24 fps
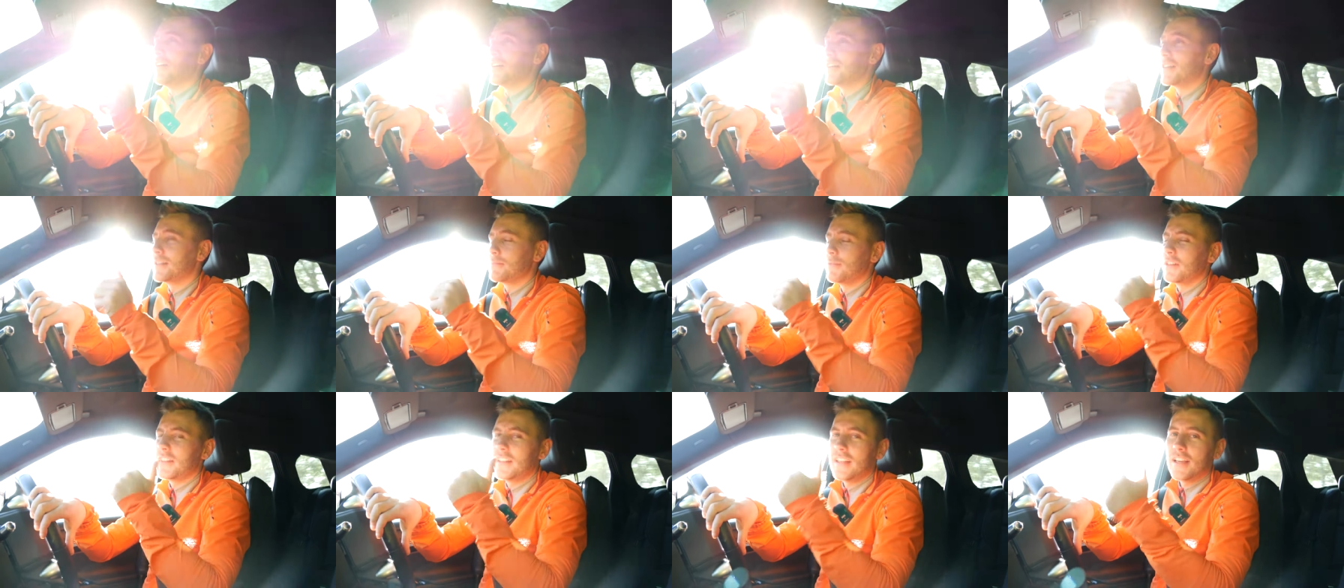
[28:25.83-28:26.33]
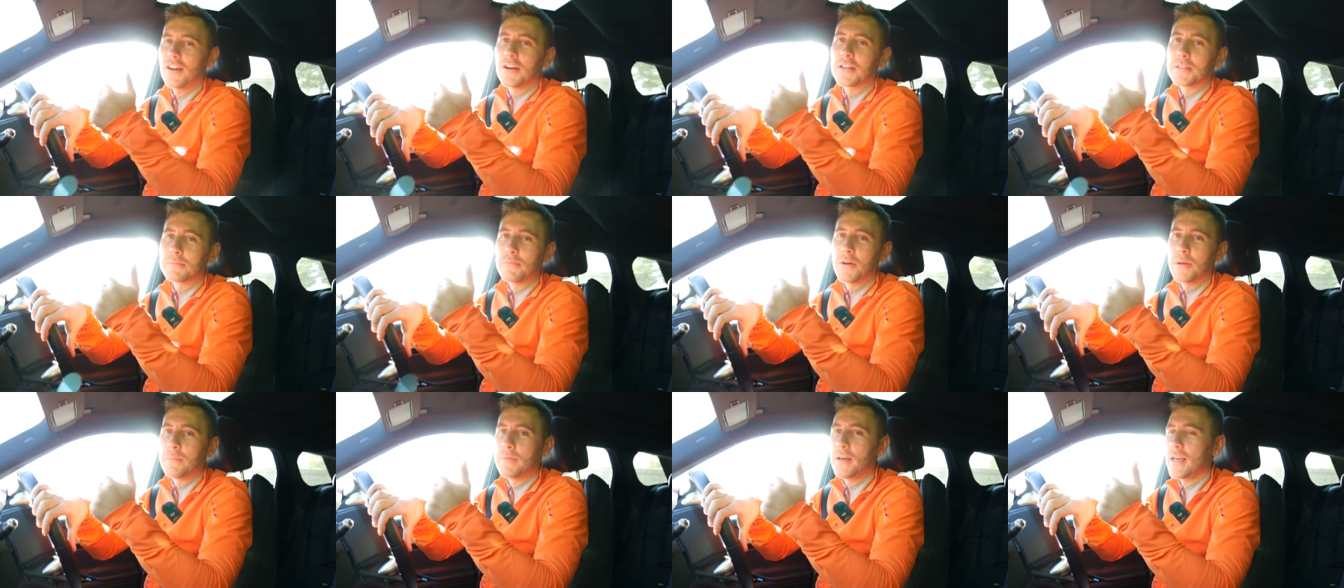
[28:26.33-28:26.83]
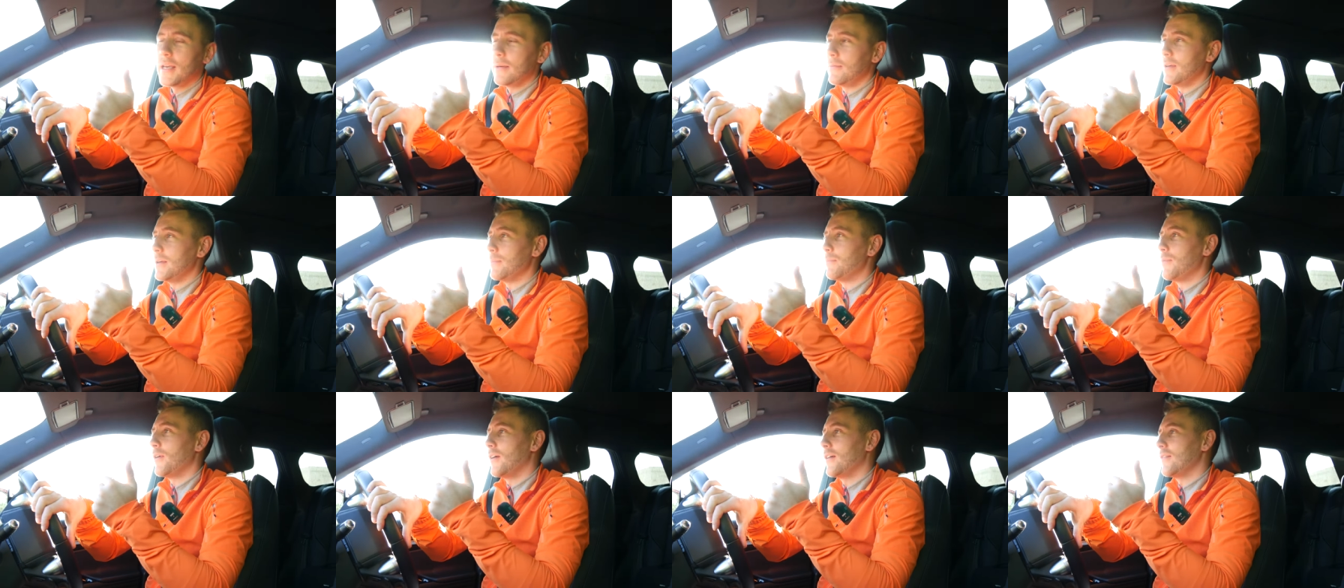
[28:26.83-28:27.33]
because my DI is my
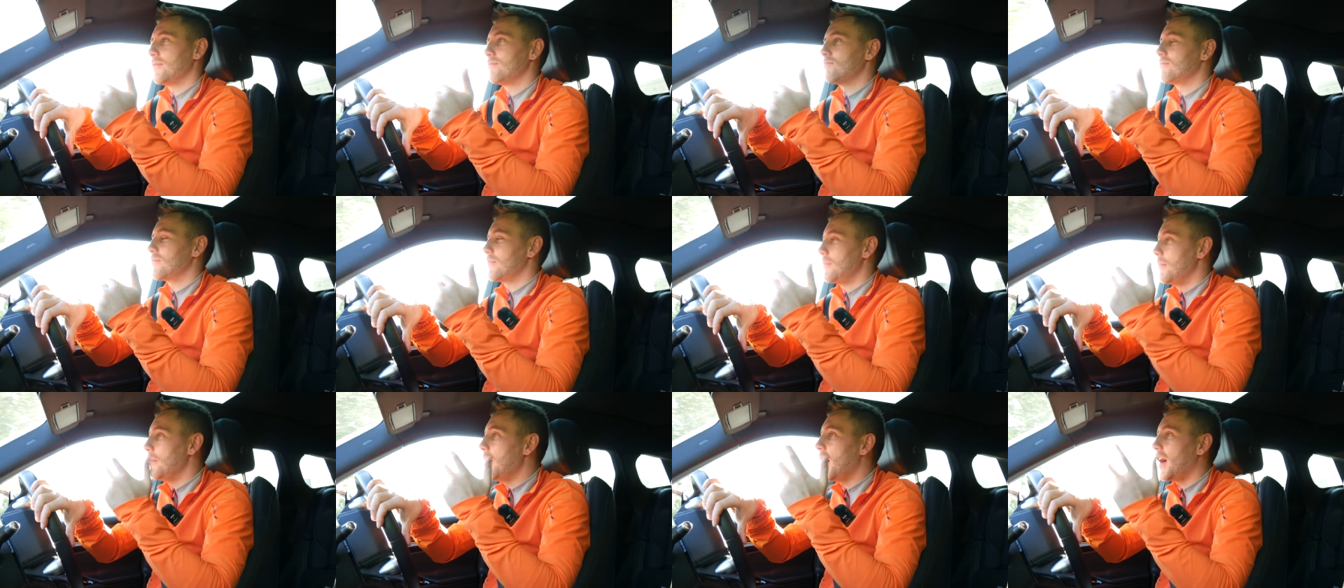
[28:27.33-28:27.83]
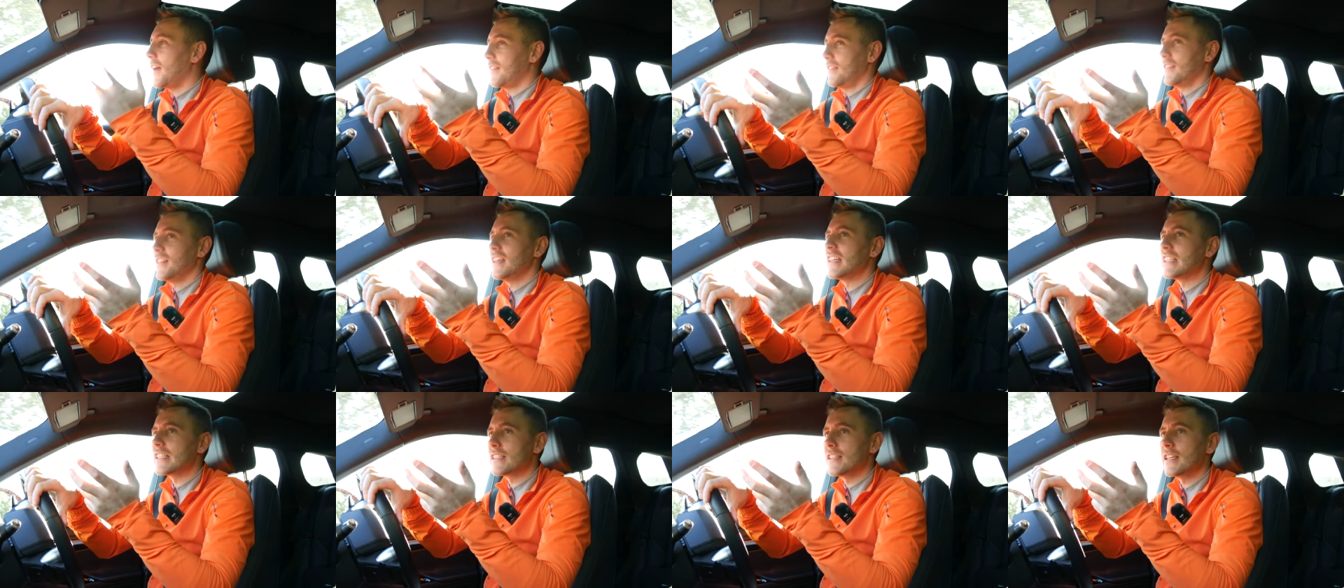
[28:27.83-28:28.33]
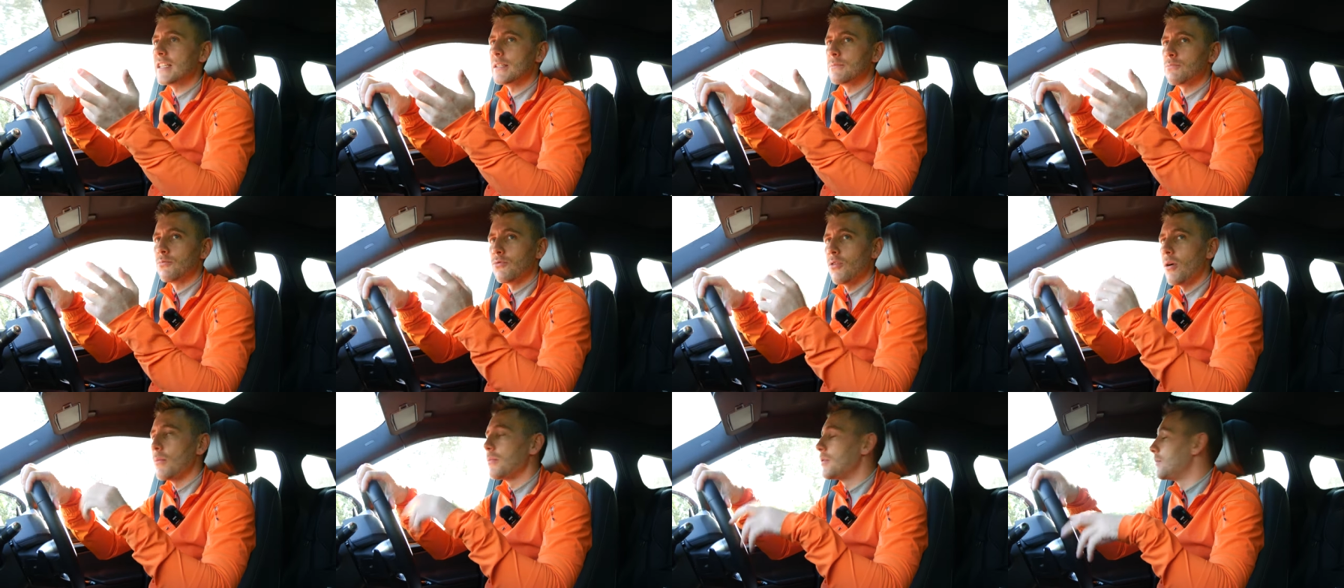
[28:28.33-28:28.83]
baby, but man, this thing's
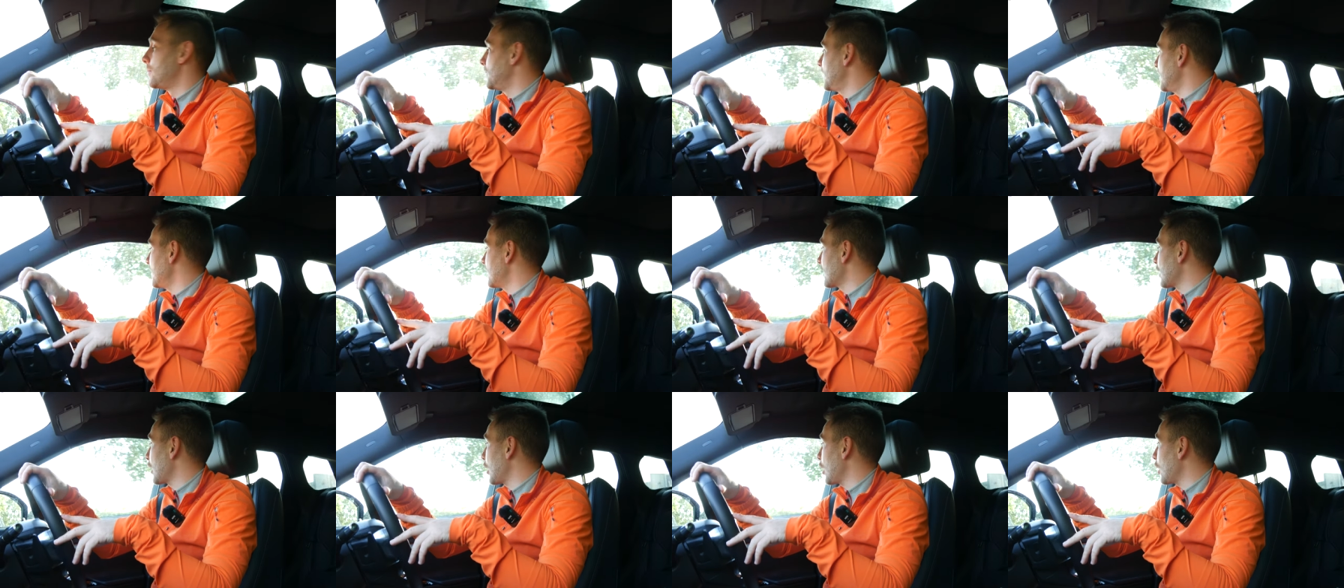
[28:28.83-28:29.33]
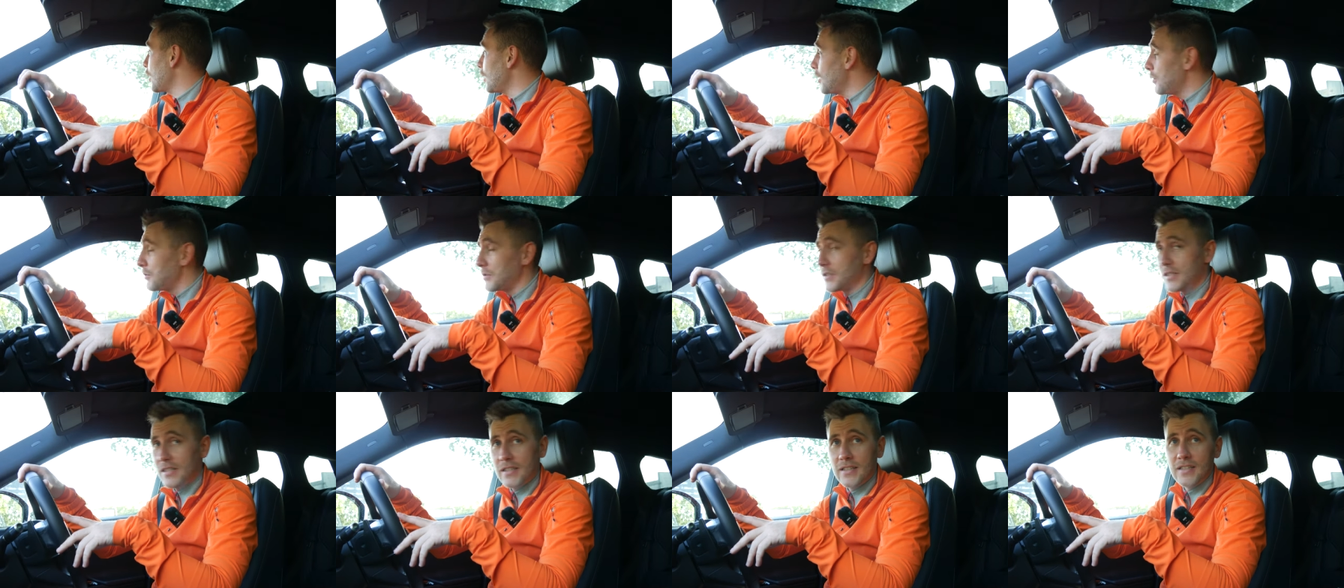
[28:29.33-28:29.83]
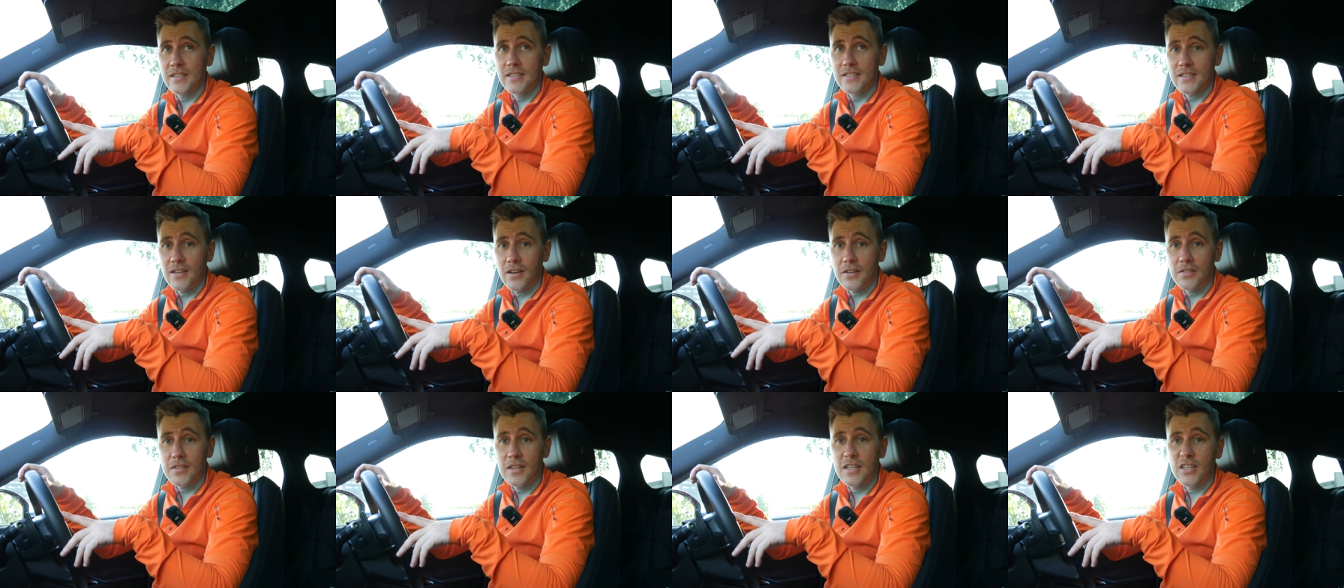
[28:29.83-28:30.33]
probably the closest
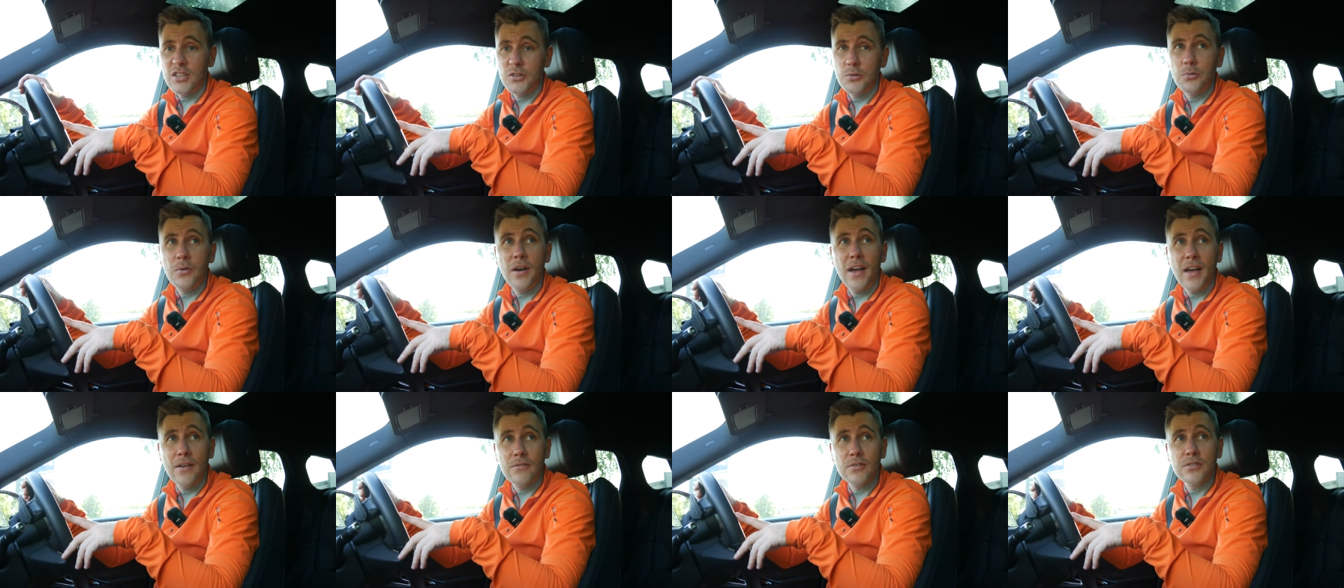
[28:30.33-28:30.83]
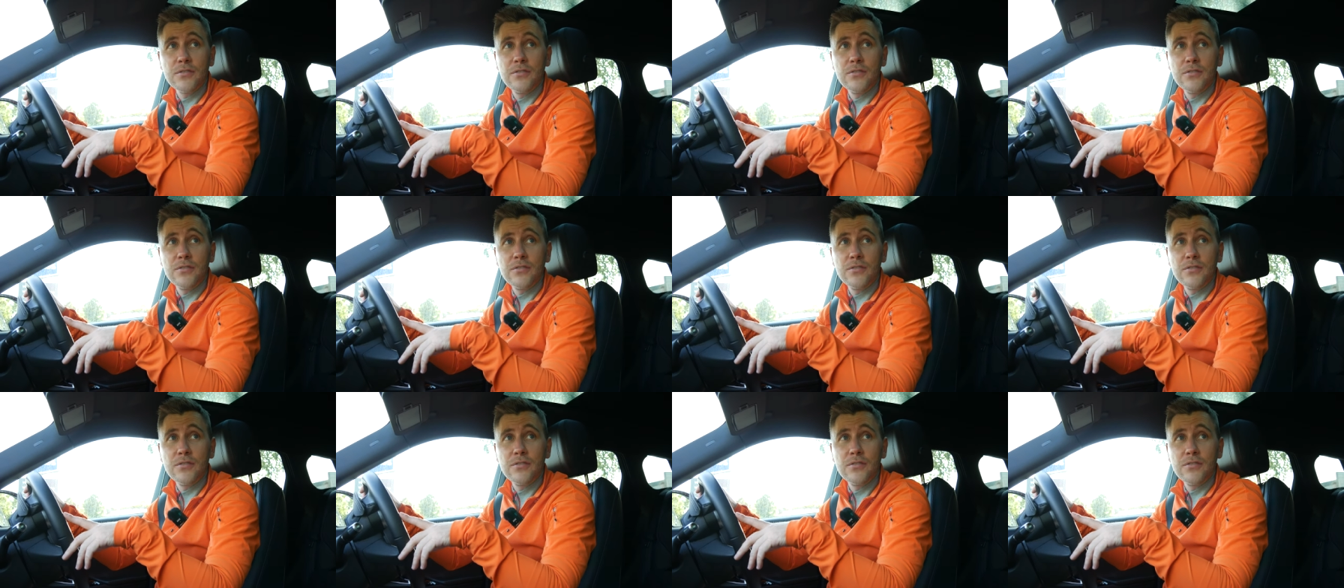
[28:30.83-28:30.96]
I think you'll ever